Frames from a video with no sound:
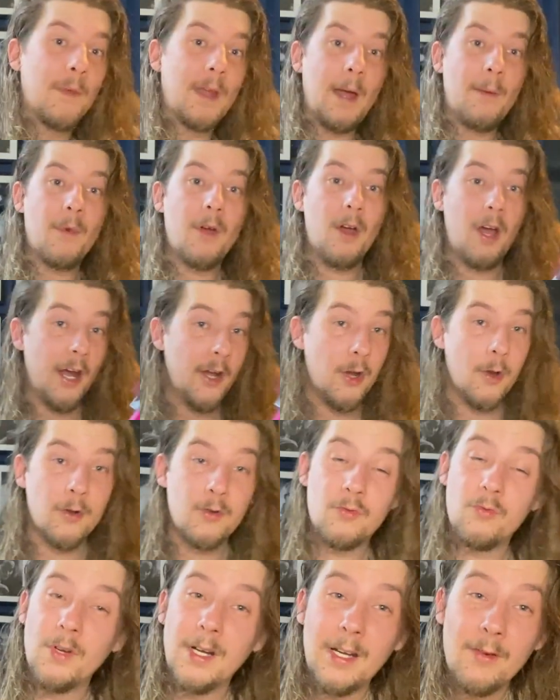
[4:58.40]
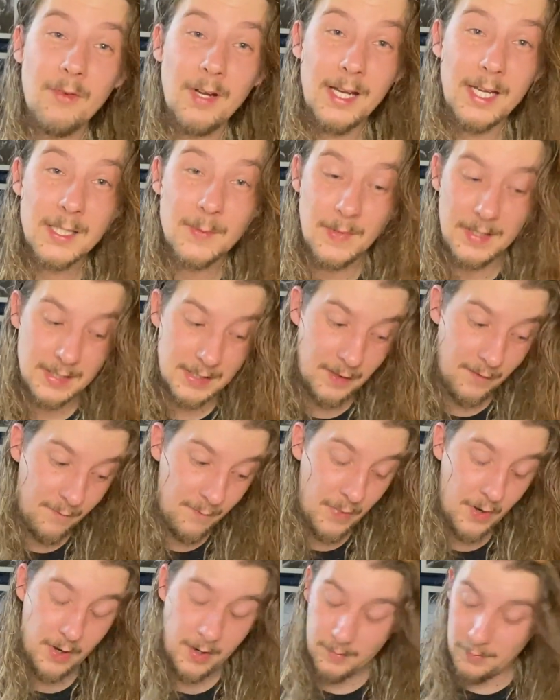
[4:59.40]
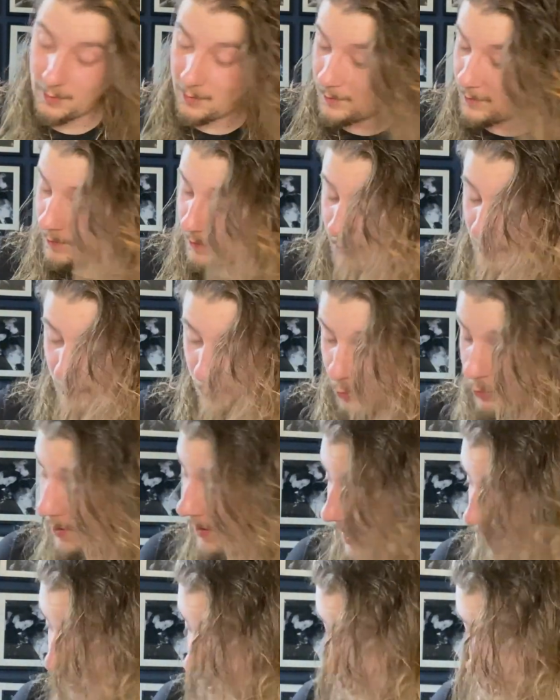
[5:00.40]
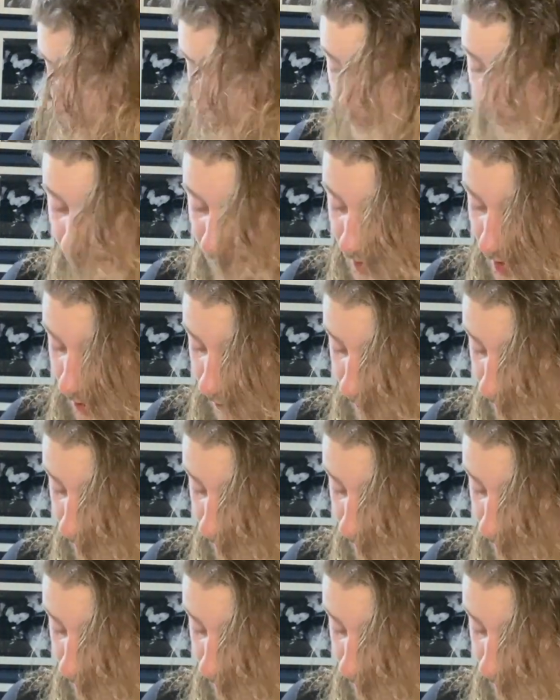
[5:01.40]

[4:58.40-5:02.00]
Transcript: camera, I know it's really, really expensive, but without a shadow of a doubt,